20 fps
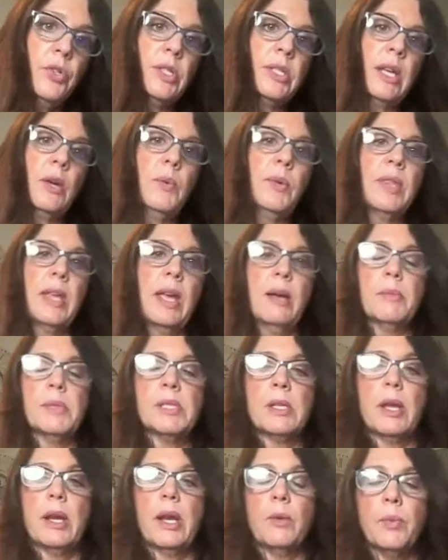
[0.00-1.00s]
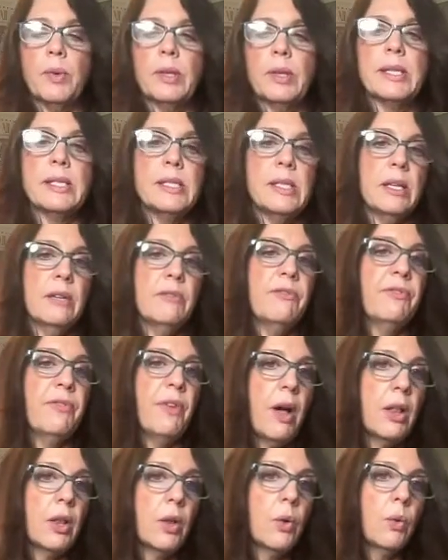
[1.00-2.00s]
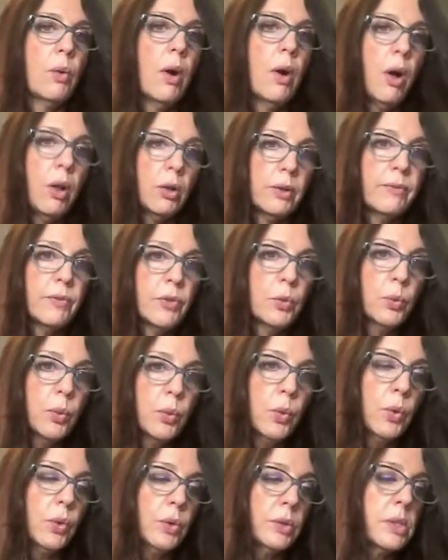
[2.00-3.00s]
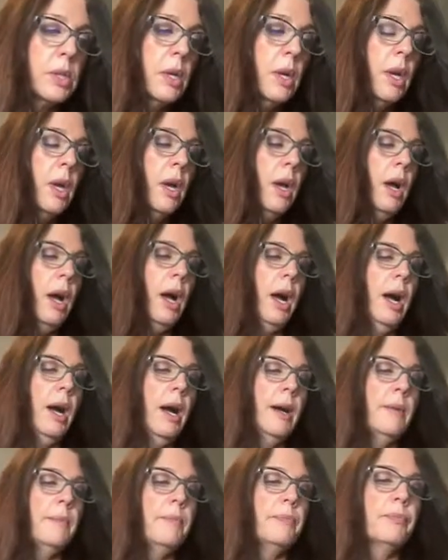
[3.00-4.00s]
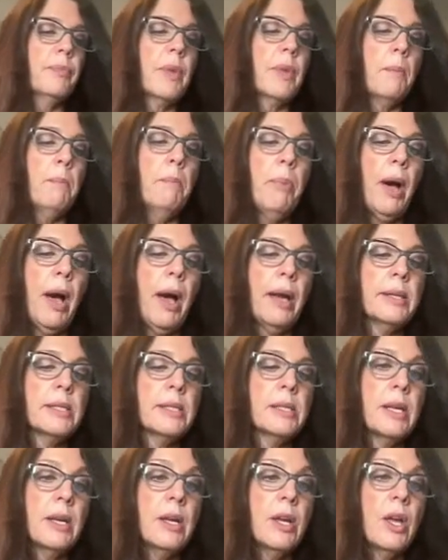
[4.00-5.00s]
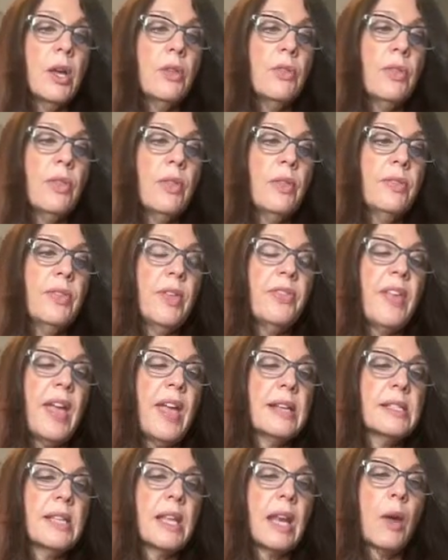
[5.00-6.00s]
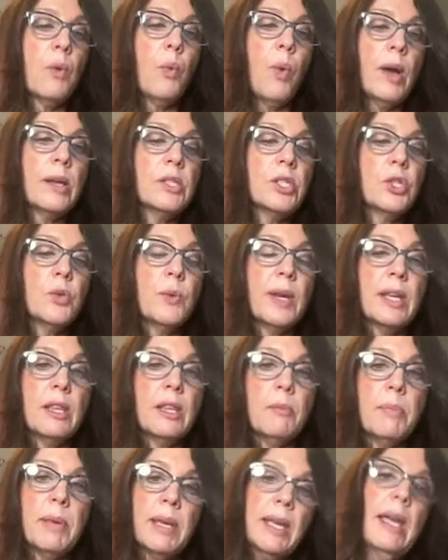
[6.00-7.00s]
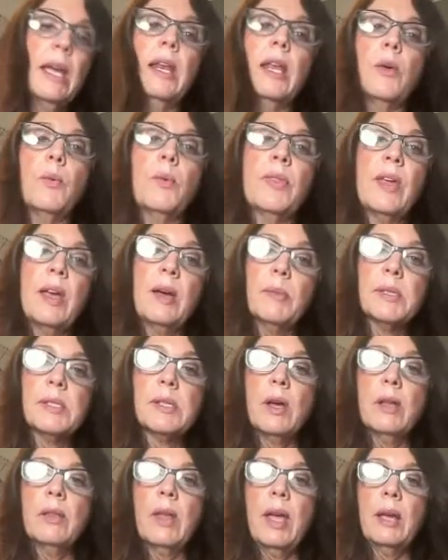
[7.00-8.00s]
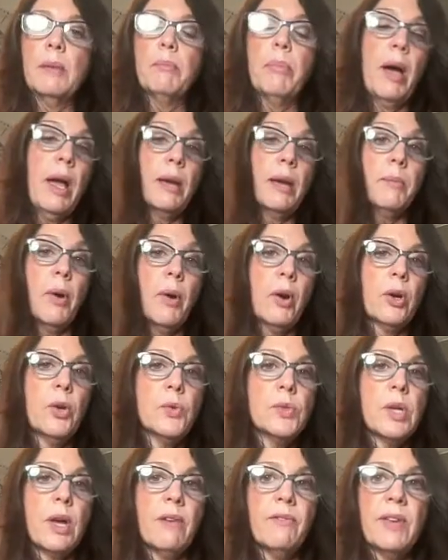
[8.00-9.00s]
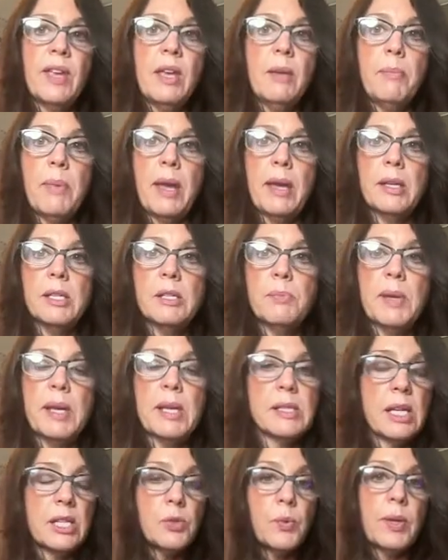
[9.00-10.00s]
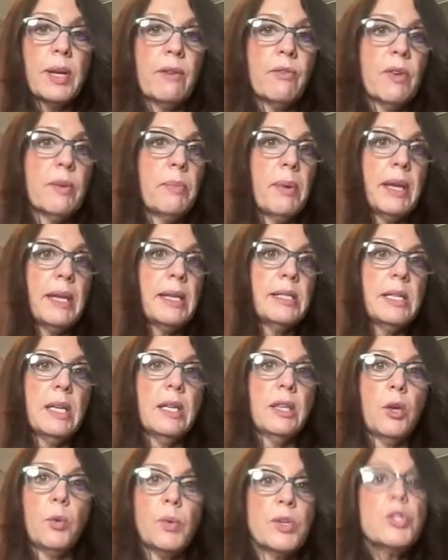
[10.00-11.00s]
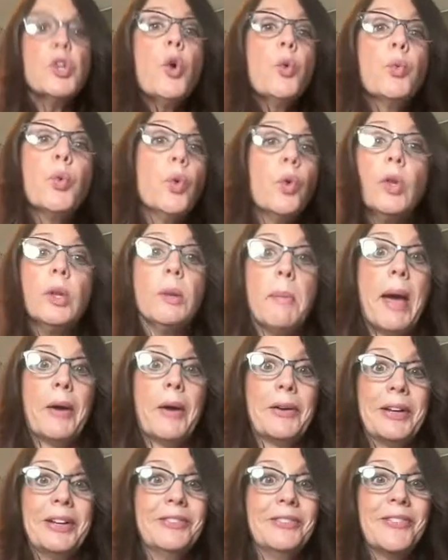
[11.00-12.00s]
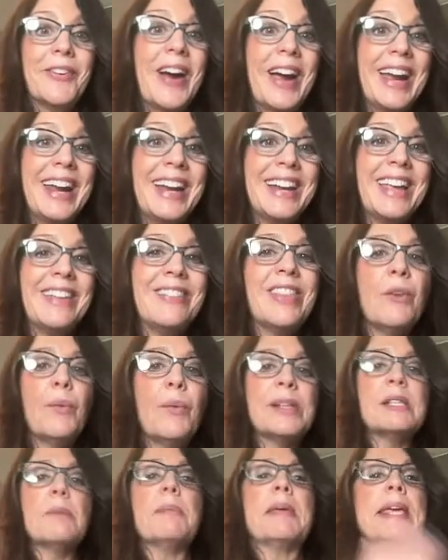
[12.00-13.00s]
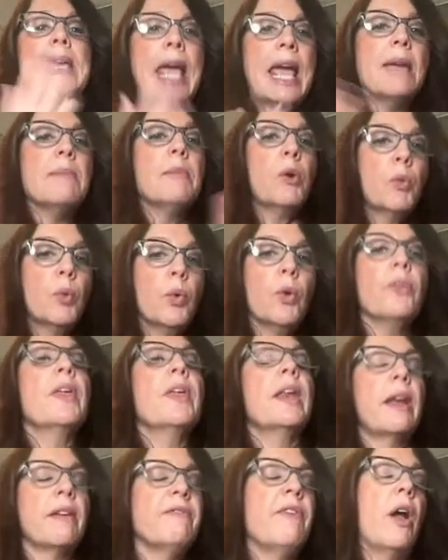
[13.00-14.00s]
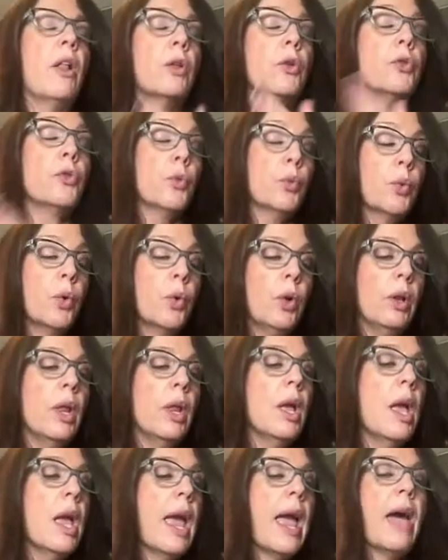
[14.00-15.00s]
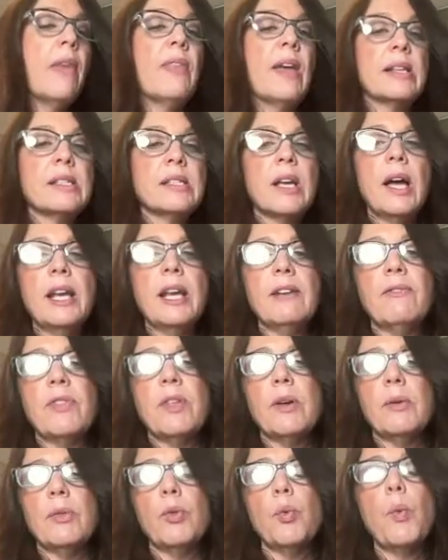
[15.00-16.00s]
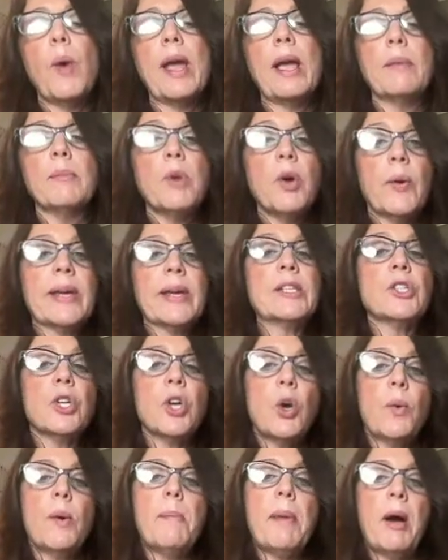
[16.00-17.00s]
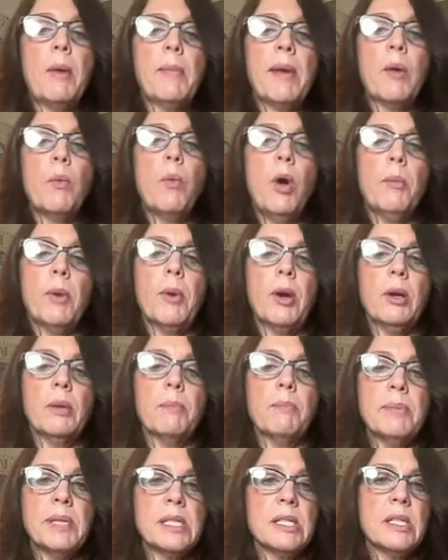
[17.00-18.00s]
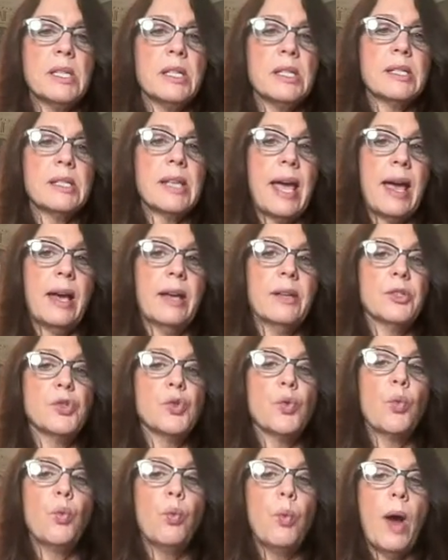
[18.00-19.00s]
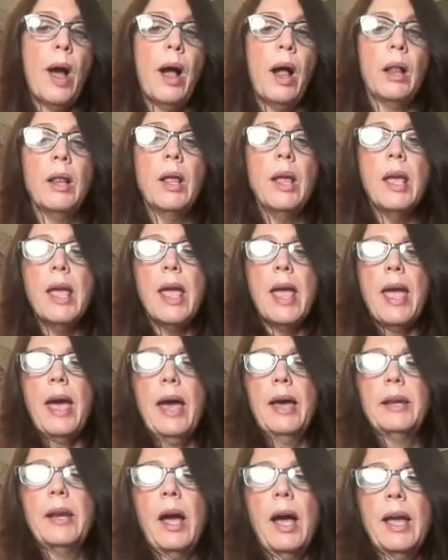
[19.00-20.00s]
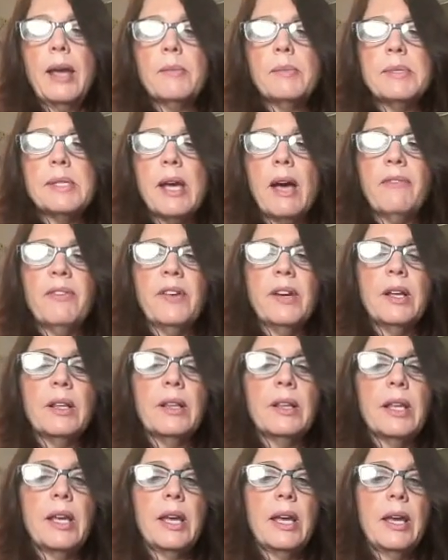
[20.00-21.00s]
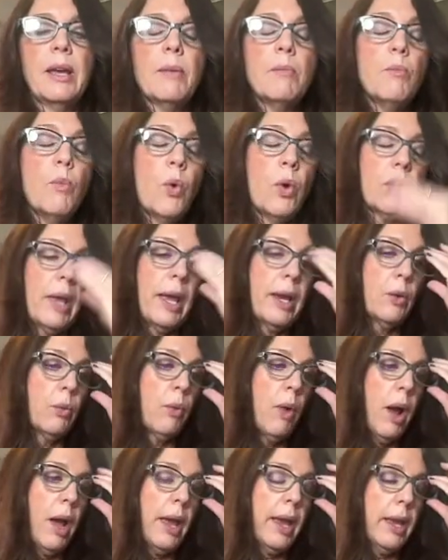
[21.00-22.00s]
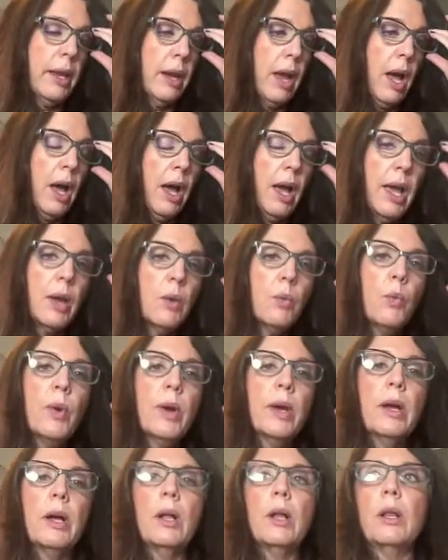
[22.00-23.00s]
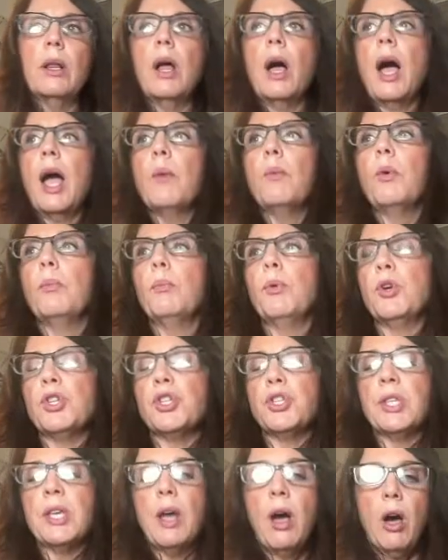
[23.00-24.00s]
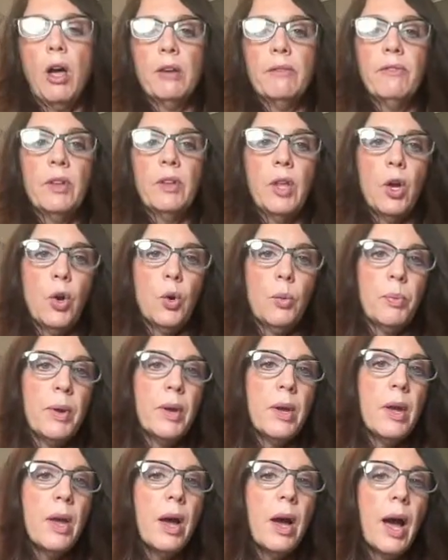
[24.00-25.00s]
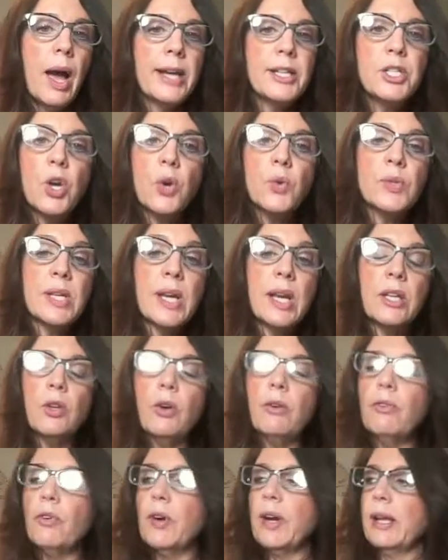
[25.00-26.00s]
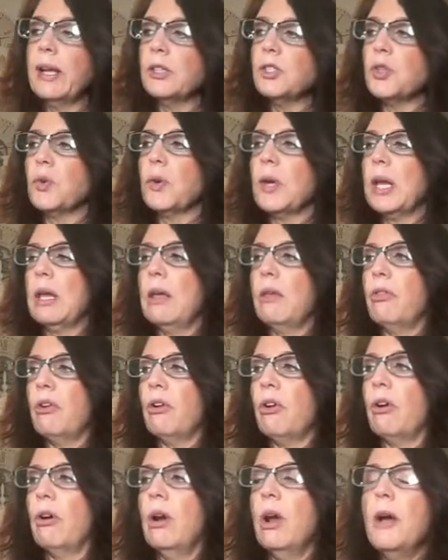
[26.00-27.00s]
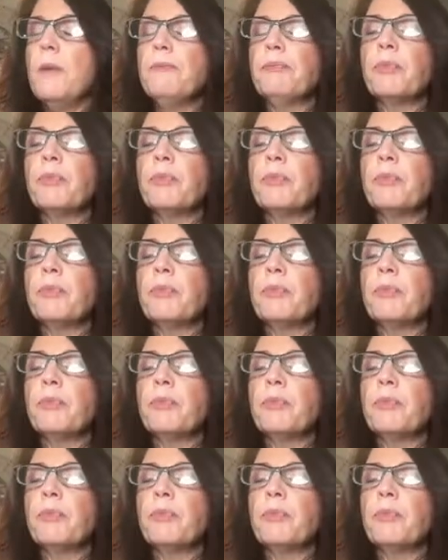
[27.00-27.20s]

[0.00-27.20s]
Just like with Amazon, I really did follow all of the rules. But the things that I was doing in the beginning with Amazon, like buying barcodes off eBay, is because that's what everybody did. And there was no rule about it. Right. And then once it became a rule, then I followed the rule. And that's kind of the way I'm going to go about my Walmart business as well. And I am definitely more like Ryan. I will push the envelope. I don't take no for an answer either.